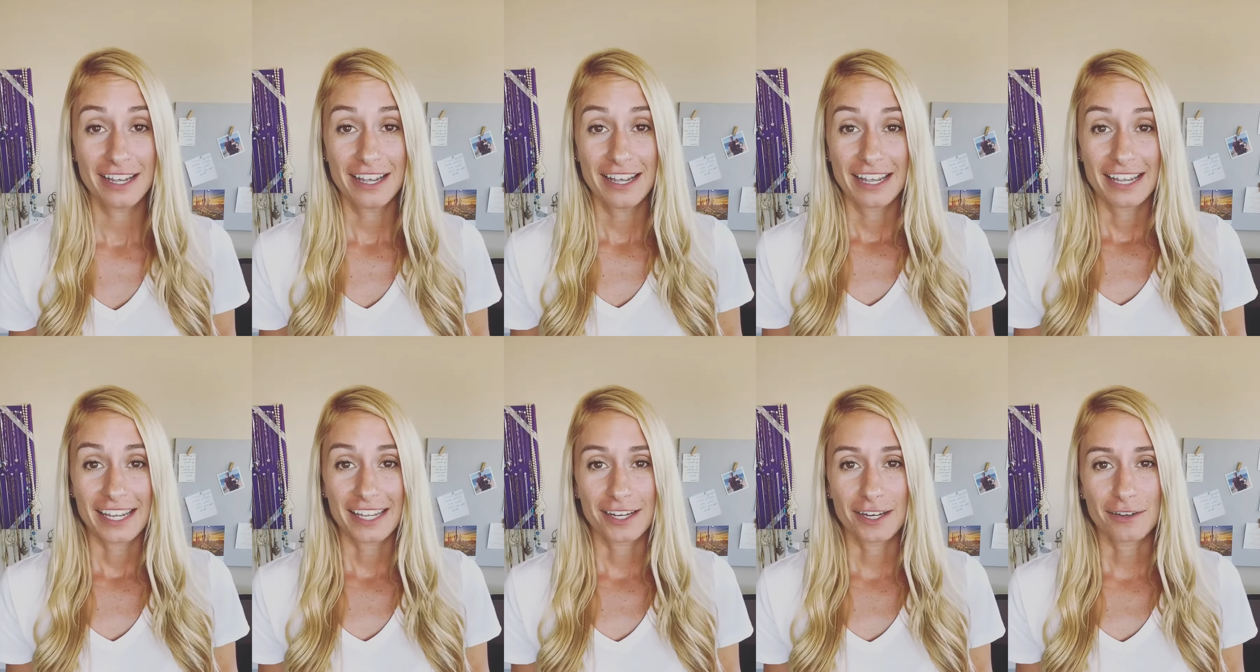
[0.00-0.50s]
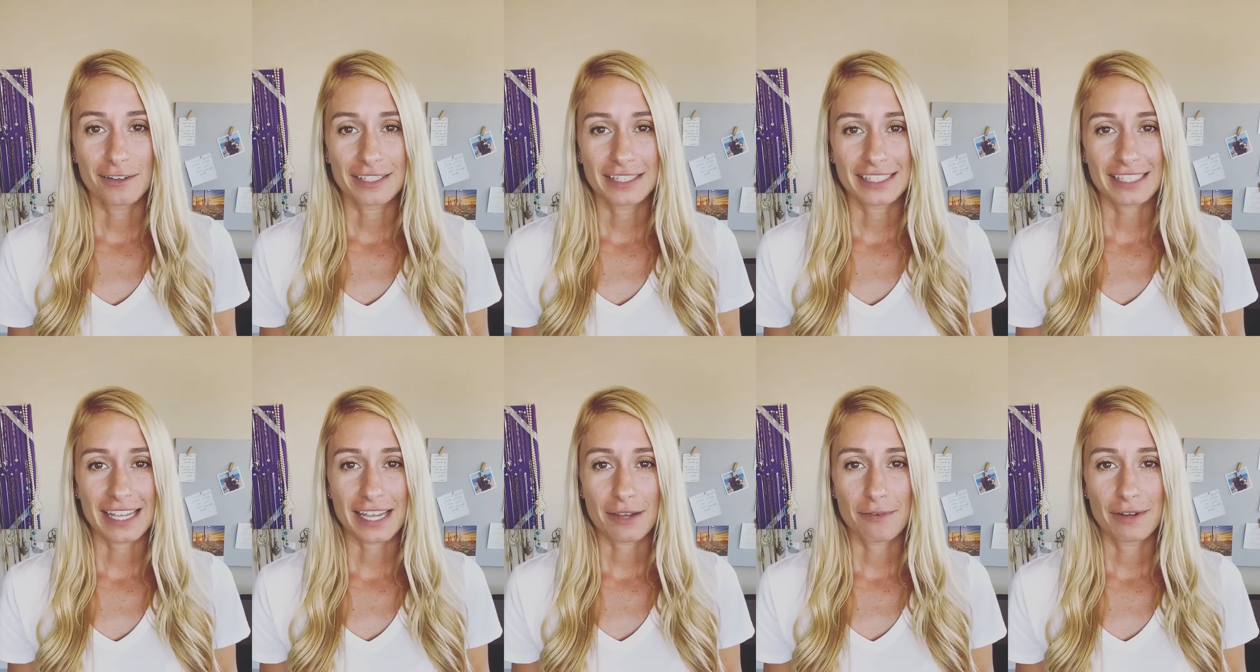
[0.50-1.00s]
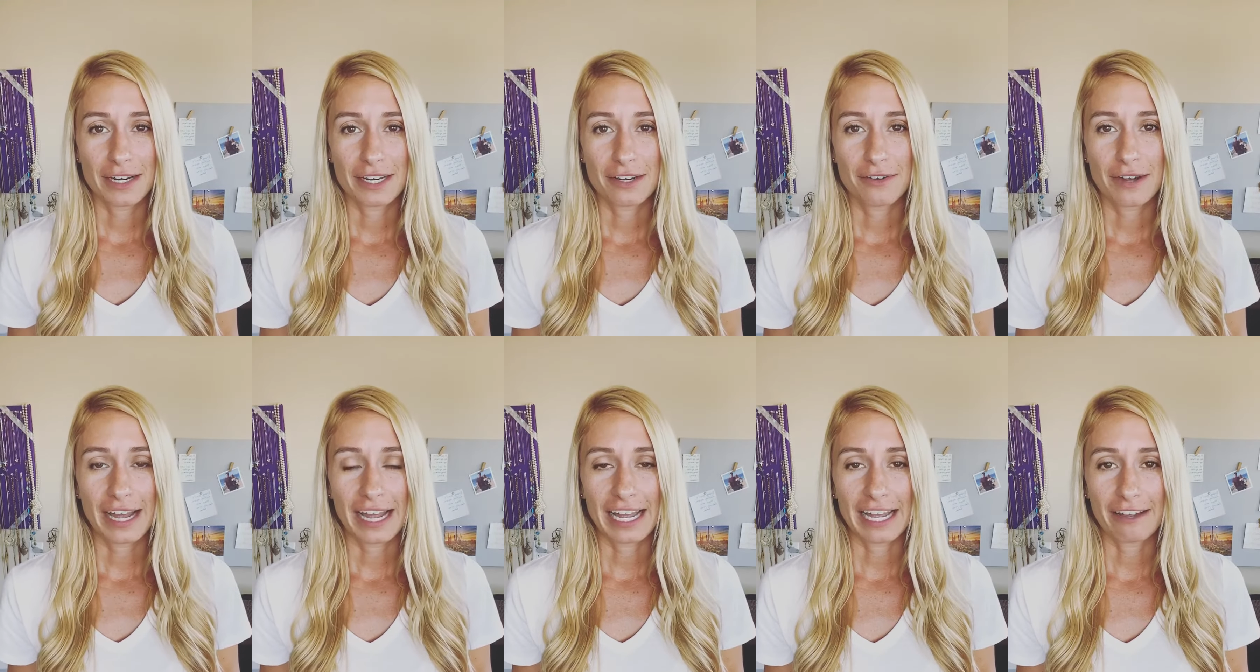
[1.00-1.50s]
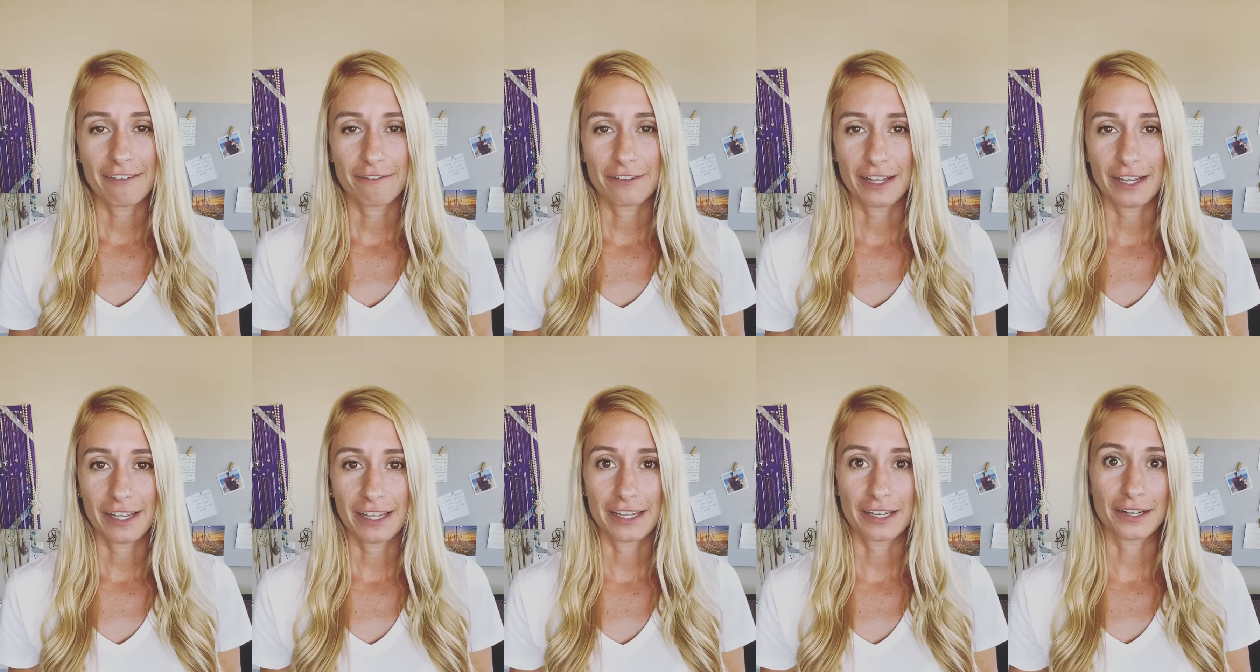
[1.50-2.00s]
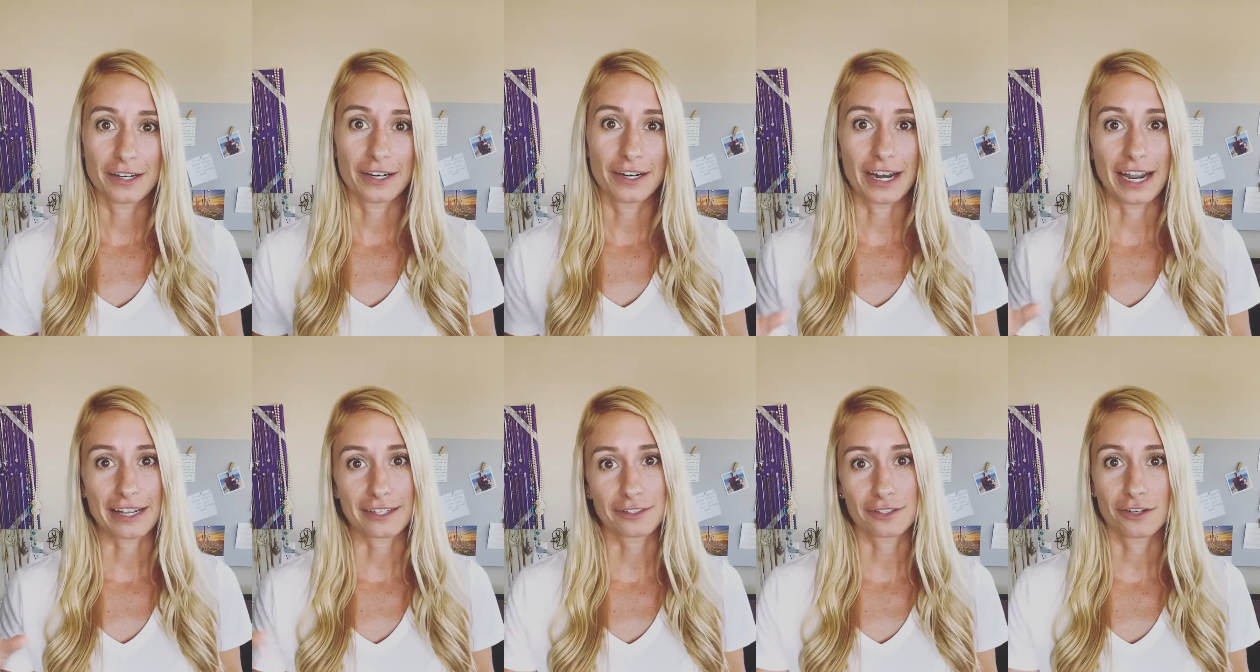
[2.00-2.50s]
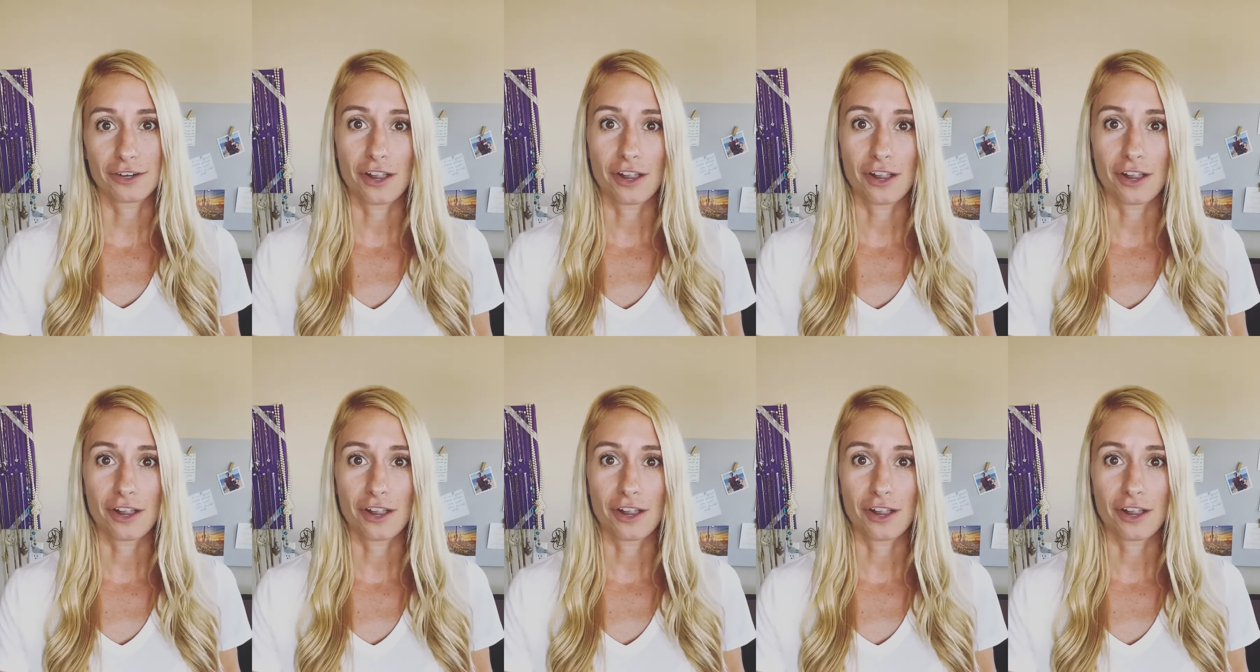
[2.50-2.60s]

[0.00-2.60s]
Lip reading: You know, it's like when you have your external